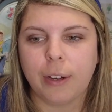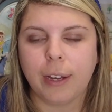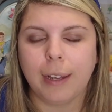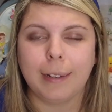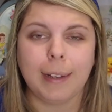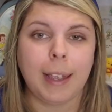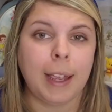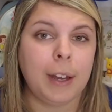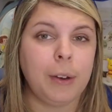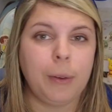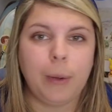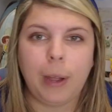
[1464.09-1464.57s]

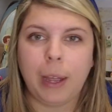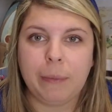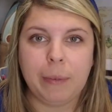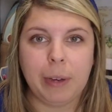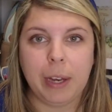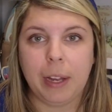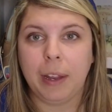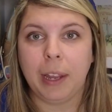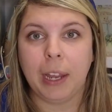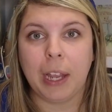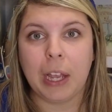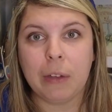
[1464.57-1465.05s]
Yes, I don't have
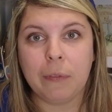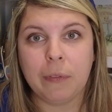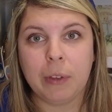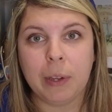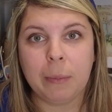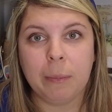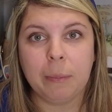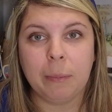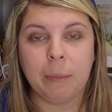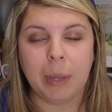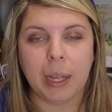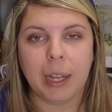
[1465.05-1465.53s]
anything of
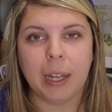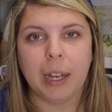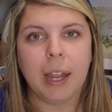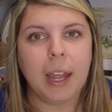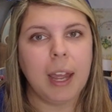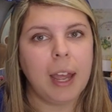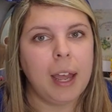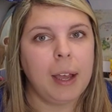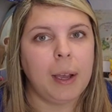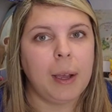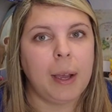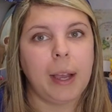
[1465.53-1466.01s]
him, but
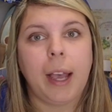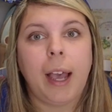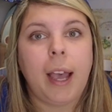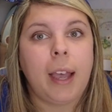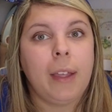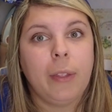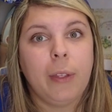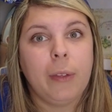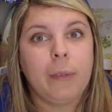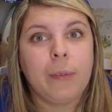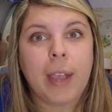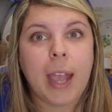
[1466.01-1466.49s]

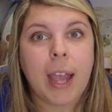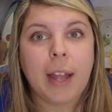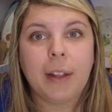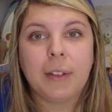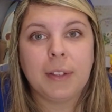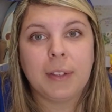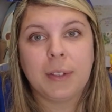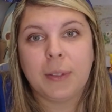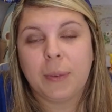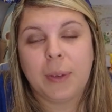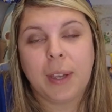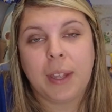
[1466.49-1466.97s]
I love
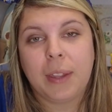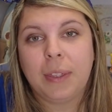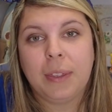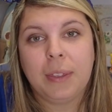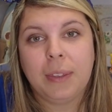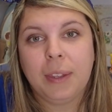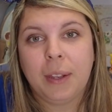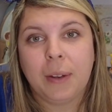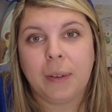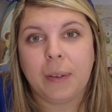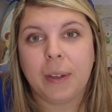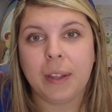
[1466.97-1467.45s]
cats, so I
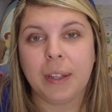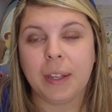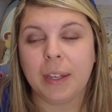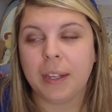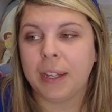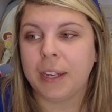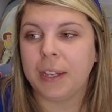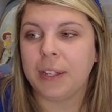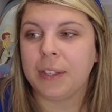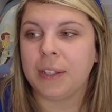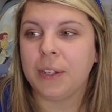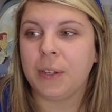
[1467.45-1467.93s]

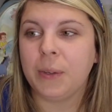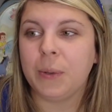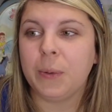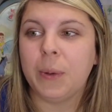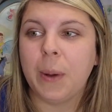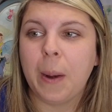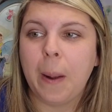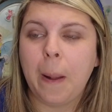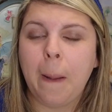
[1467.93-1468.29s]
think he's cute.